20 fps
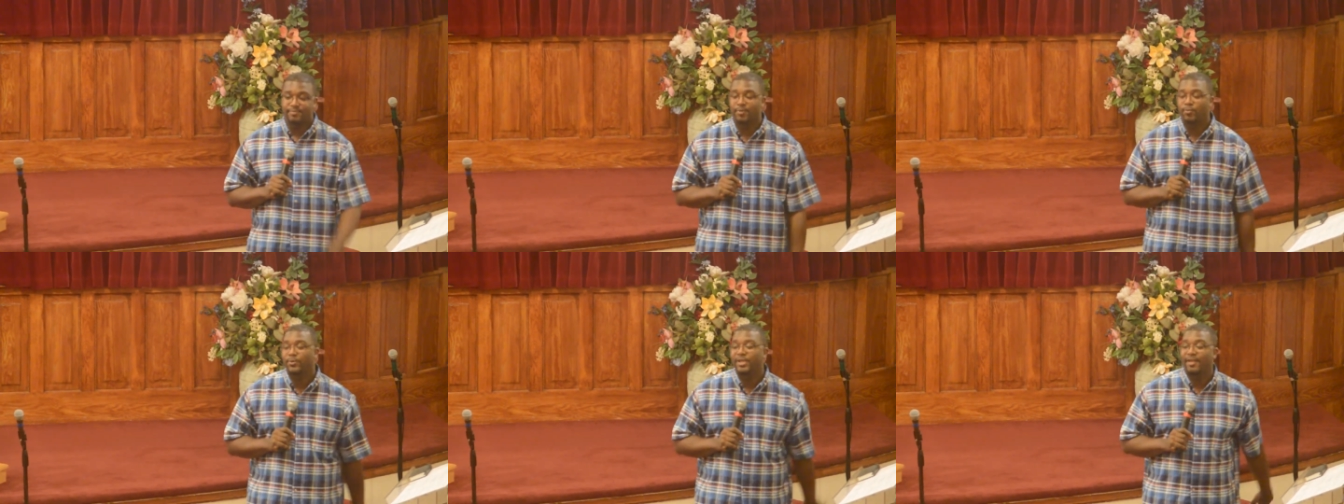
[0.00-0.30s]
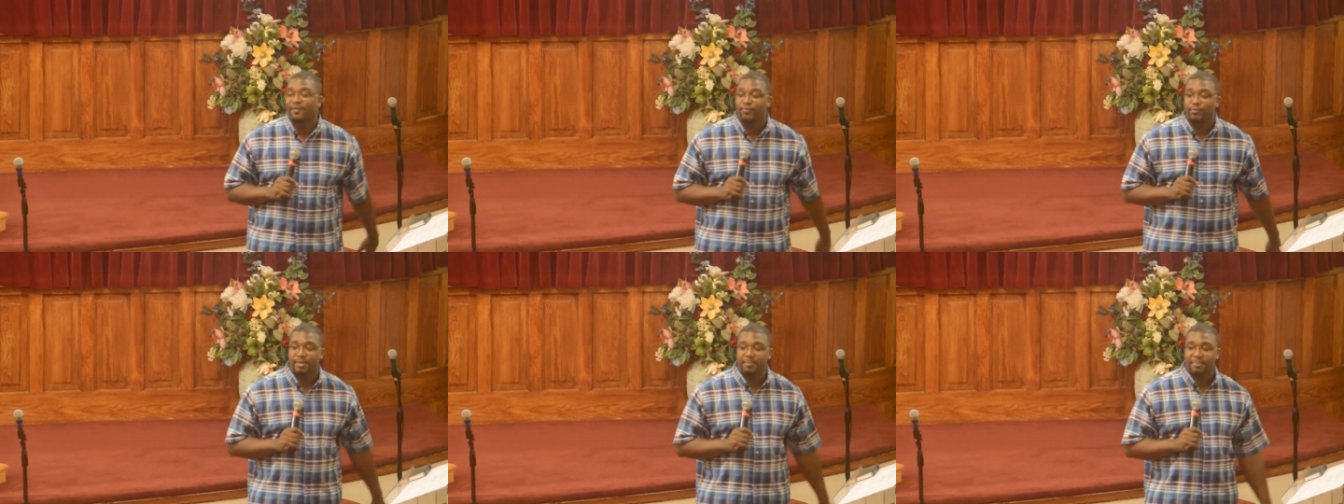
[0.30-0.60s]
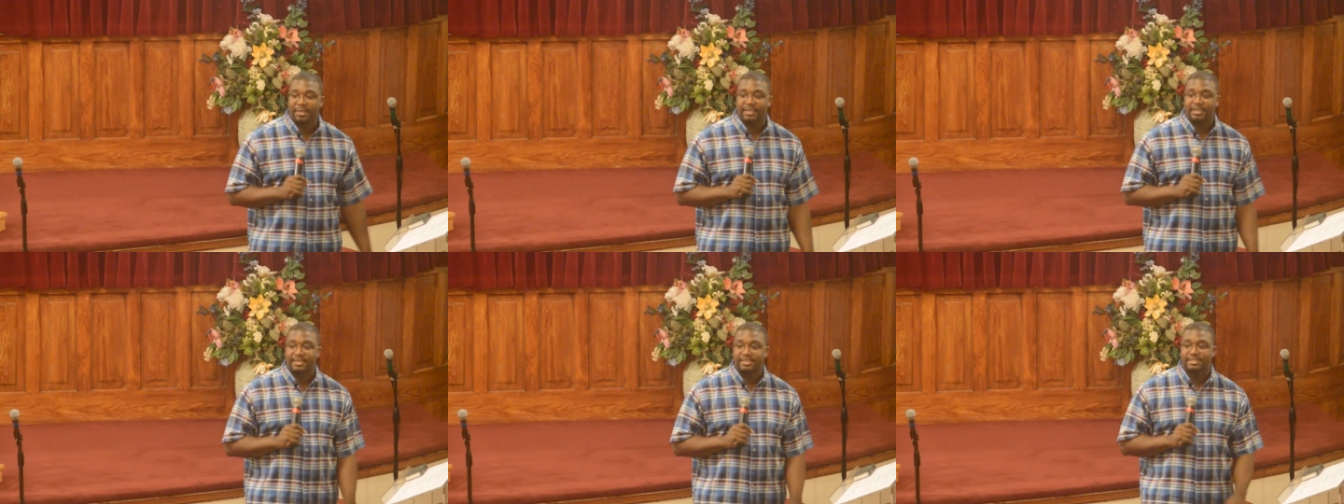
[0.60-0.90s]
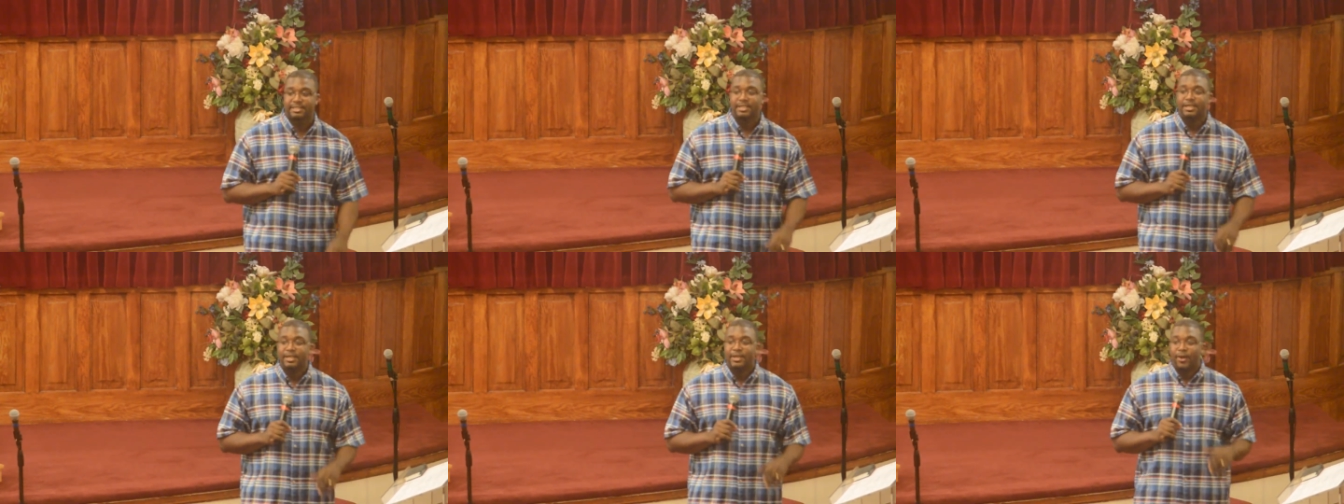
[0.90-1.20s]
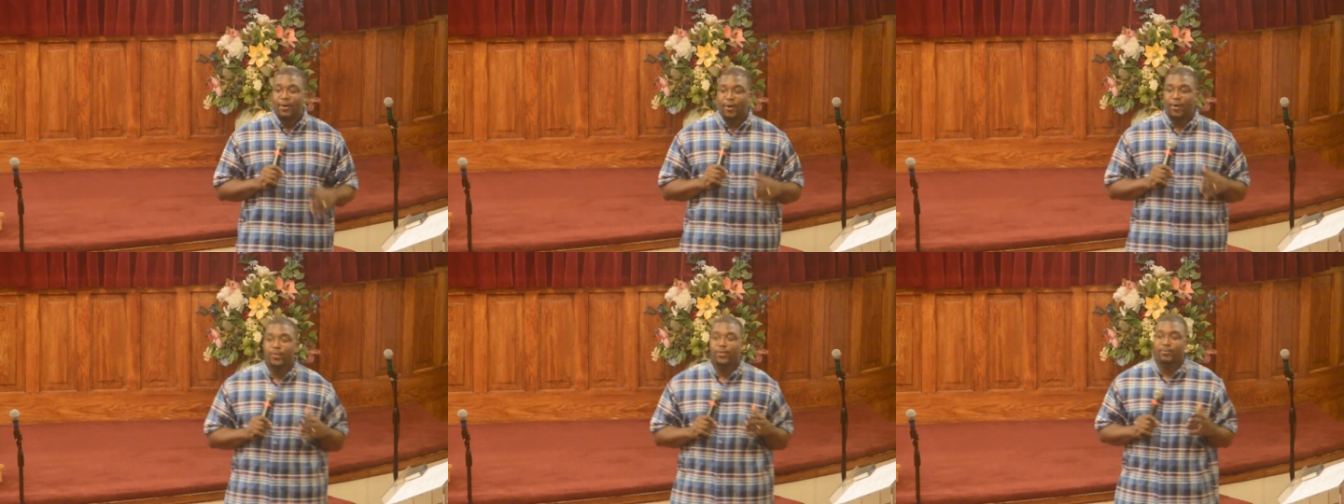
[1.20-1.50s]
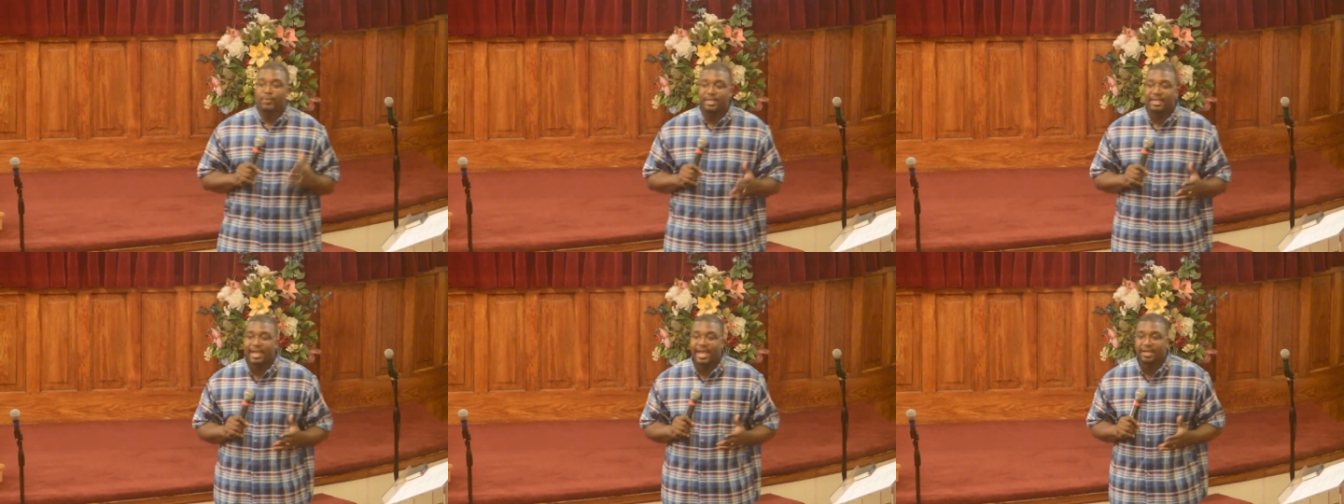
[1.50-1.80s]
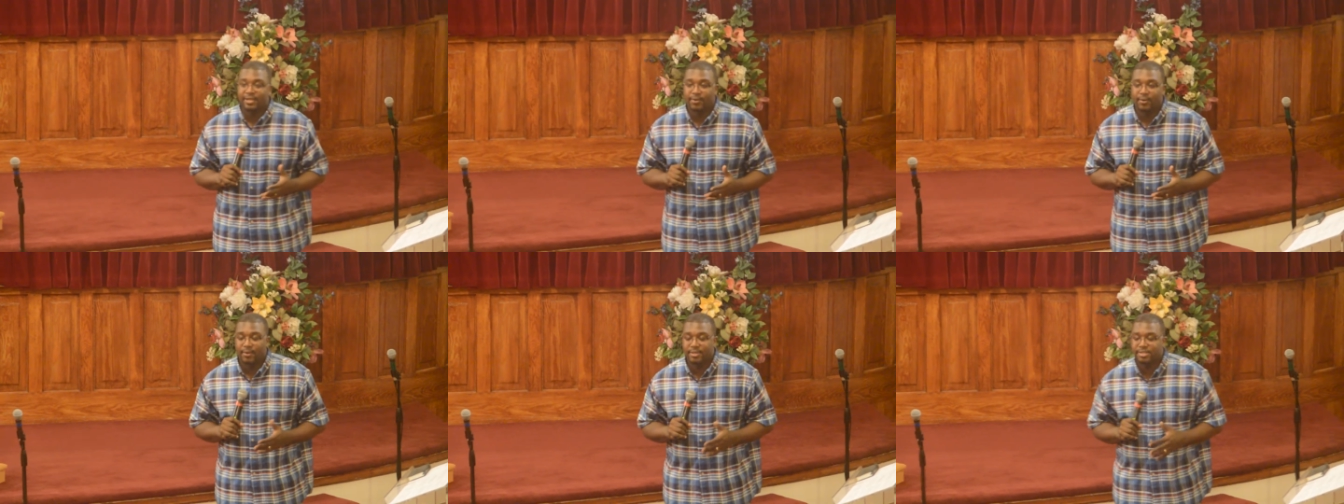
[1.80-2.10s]
Remember, we have three buckets or three
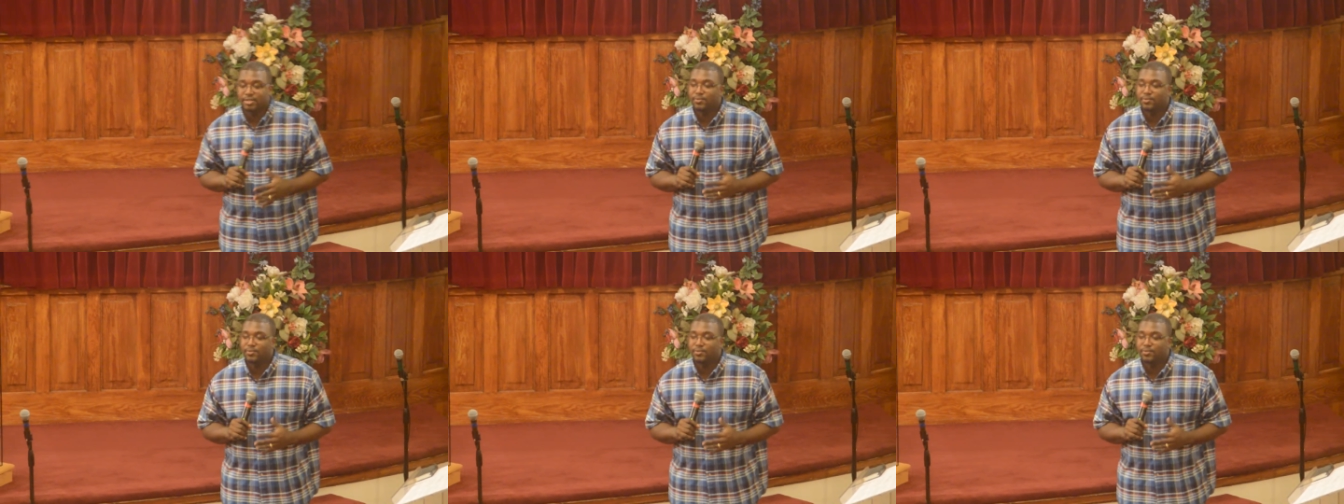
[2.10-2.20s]
categories,